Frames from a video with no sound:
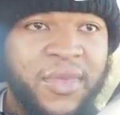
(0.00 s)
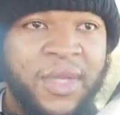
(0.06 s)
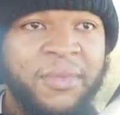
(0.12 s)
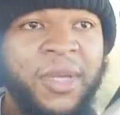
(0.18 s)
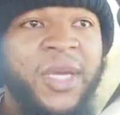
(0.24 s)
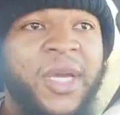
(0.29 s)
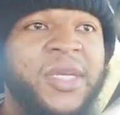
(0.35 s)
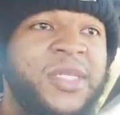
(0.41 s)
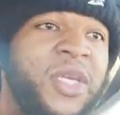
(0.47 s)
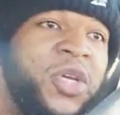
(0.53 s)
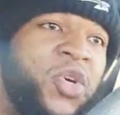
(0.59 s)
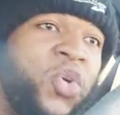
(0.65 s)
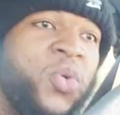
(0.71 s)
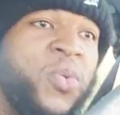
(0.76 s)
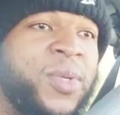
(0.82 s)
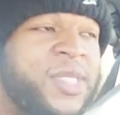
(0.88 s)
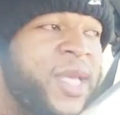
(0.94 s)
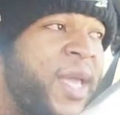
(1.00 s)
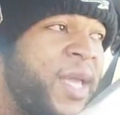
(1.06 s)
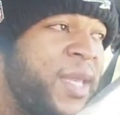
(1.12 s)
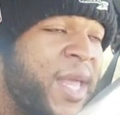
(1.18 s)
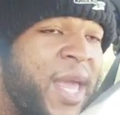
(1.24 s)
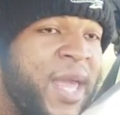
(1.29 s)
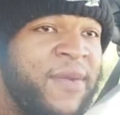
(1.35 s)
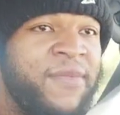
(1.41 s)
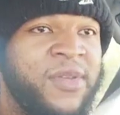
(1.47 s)
Haney because he cool with
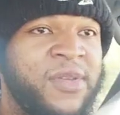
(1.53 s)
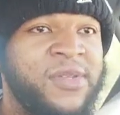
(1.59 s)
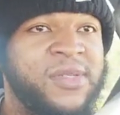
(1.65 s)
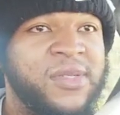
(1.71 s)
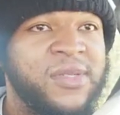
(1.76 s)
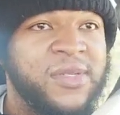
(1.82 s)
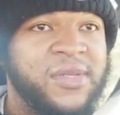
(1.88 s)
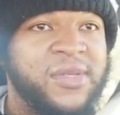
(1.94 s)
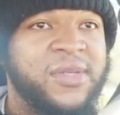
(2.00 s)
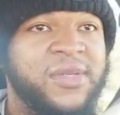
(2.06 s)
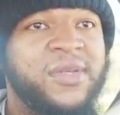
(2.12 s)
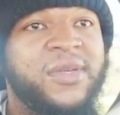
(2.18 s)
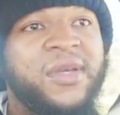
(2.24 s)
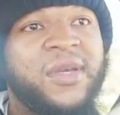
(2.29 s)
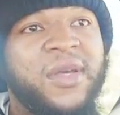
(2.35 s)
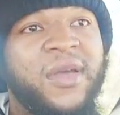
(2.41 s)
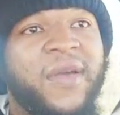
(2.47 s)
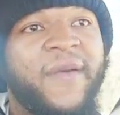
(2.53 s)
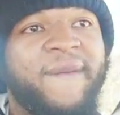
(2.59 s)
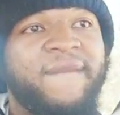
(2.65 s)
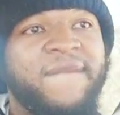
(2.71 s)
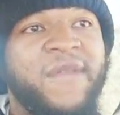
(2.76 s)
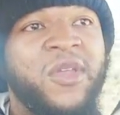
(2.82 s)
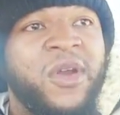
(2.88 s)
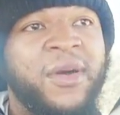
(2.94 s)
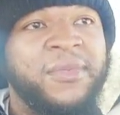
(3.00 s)
Tank Davis.
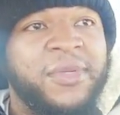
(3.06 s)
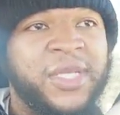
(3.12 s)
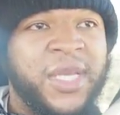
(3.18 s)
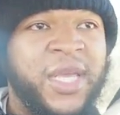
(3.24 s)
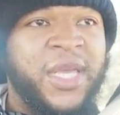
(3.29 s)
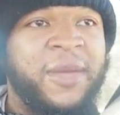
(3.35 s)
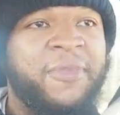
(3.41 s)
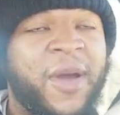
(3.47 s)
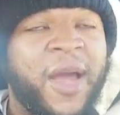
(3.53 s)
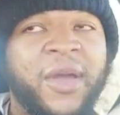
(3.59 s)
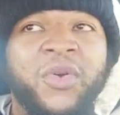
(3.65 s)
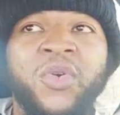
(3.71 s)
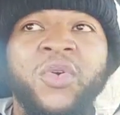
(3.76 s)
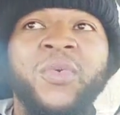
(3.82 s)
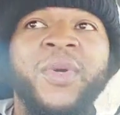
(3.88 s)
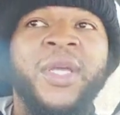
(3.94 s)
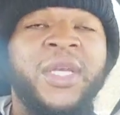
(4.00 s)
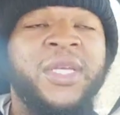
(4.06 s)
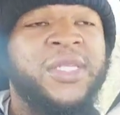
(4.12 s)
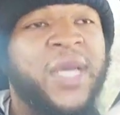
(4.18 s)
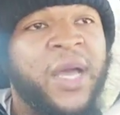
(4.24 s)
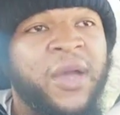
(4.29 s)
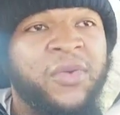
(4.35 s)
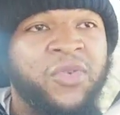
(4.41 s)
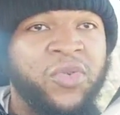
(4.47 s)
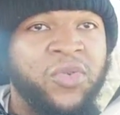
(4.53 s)
You know what I'm saying? He probably cool with
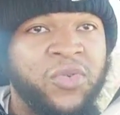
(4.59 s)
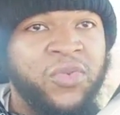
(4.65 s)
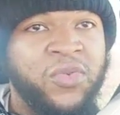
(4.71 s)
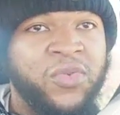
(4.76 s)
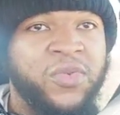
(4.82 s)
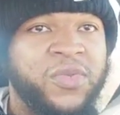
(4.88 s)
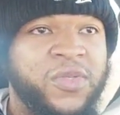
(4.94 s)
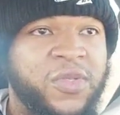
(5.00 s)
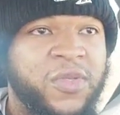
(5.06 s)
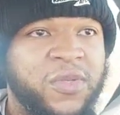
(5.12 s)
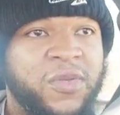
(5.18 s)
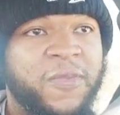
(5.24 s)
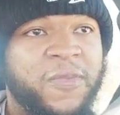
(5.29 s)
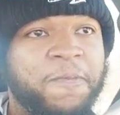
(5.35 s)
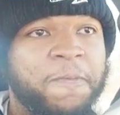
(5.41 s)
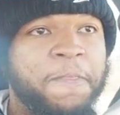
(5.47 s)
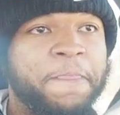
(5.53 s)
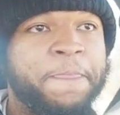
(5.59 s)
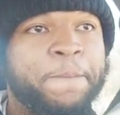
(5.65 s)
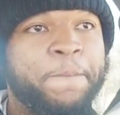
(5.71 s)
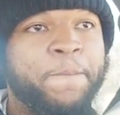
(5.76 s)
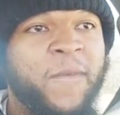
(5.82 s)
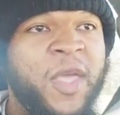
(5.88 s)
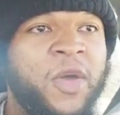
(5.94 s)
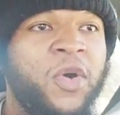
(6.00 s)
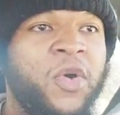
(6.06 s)
Isaac Cruz.
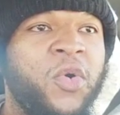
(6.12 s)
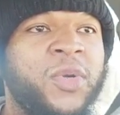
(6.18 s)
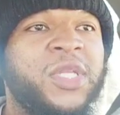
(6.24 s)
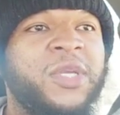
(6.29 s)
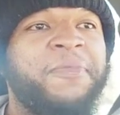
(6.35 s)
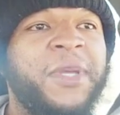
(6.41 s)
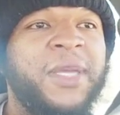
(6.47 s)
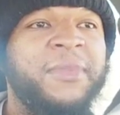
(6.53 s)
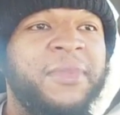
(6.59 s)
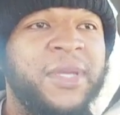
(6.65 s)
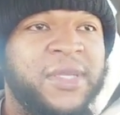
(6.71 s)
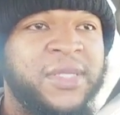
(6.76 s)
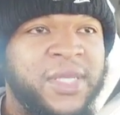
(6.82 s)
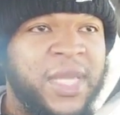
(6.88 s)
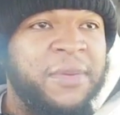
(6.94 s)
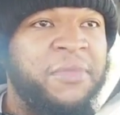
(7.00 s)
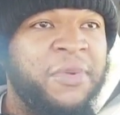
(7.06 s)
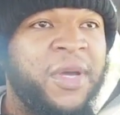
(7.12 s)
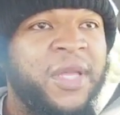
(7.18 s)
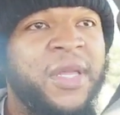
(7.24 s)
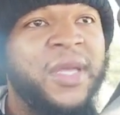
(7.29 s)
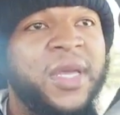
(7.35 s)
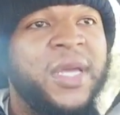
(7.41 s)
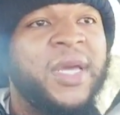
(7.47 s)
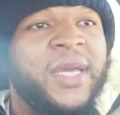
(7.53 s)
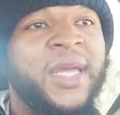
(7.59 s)
He cool with the PBC, but
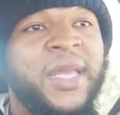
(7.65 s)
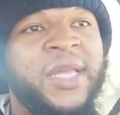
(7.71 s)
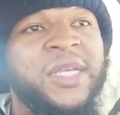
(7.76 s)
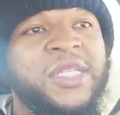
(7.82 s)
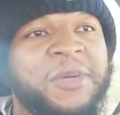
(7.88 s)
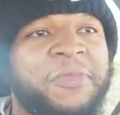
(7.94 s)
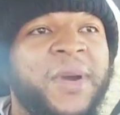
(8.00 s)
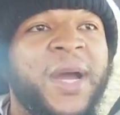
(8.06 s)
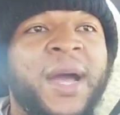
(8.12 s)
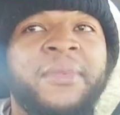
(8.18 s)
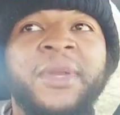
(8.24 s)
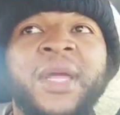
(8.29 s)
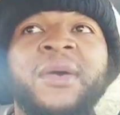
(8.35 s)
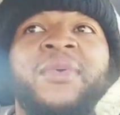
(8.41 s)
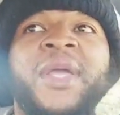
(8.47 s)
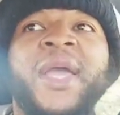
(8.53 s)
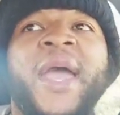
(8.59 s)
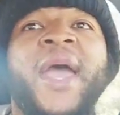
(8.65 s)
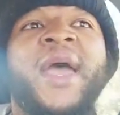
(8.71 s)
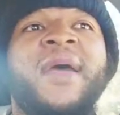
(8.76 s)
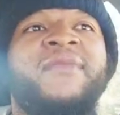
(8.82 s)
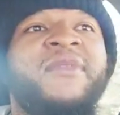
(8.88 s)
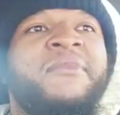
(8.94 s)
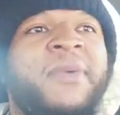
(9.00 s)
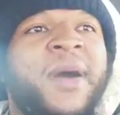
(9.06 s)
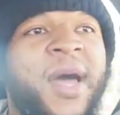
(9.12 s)
and it's the problem that we
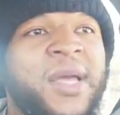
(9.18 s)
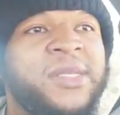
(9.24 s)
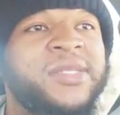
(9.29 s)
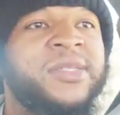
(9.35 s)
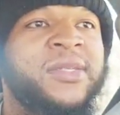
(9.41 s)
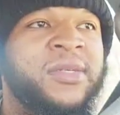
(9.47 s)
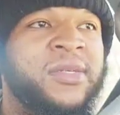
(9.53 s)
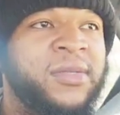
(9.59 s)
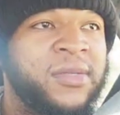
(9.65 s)
have in boxing.